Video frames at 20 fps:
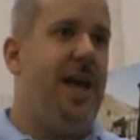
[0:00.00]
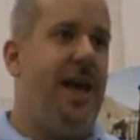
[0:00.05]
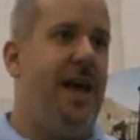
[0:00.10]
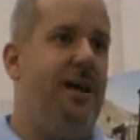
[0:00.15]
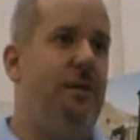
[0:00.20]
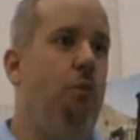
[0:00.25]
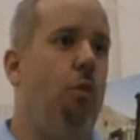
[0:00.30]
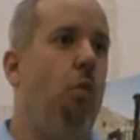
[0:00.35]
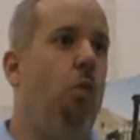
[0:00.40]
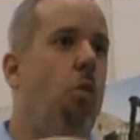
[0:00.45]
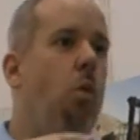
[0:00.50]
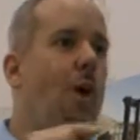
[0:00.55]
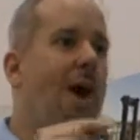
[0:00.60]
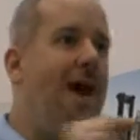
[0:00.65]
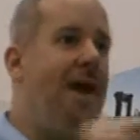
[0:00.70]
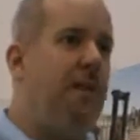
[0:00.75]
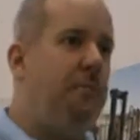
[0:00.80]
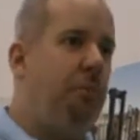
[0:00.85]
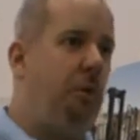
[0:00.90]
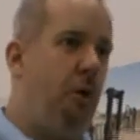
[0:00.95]
and
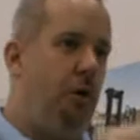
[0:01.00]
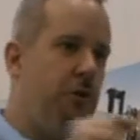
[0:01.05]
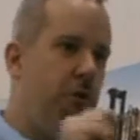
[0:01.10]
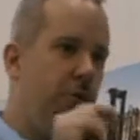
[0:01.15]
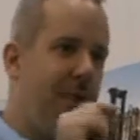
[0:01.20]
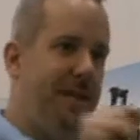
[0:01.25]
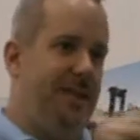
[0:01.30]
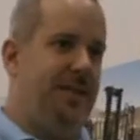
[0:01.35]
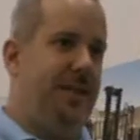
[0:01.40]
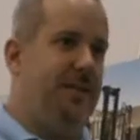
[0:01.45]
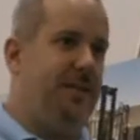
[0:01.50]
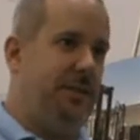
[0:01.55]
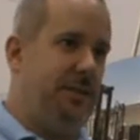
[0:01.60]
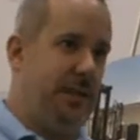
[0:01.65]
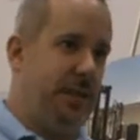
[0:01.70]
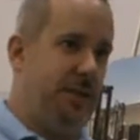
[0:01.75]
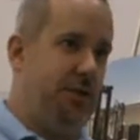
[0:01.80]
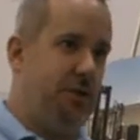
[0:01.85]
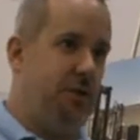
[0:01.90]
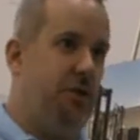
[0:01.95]
when a particle hits that
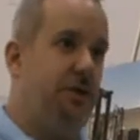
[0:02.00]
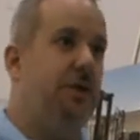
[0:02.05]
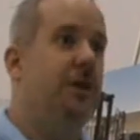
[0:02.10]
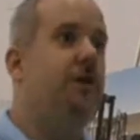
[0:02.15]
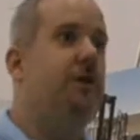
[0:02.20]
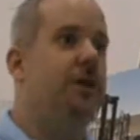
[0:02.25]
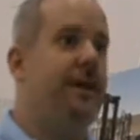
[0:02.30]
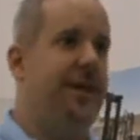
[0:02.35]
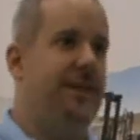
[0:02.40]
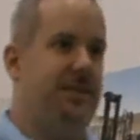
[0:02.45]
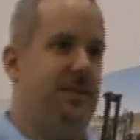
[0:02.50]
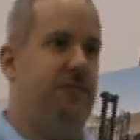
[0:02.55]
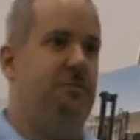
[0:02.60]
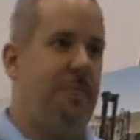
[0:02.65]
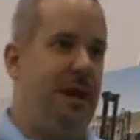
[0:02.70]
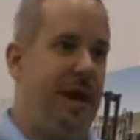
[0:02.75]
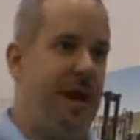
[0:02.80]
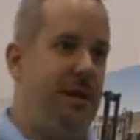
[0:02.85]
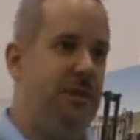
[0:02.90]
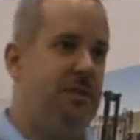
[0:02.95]
detector is
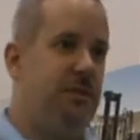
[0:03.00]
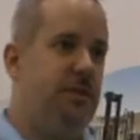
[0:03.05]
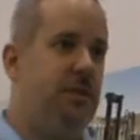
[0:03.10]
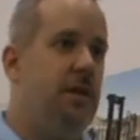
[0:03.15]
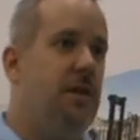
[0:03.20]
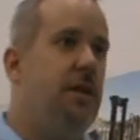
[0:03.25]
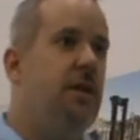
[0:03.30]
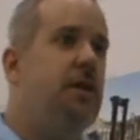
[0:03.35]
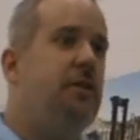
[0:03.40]
its mass.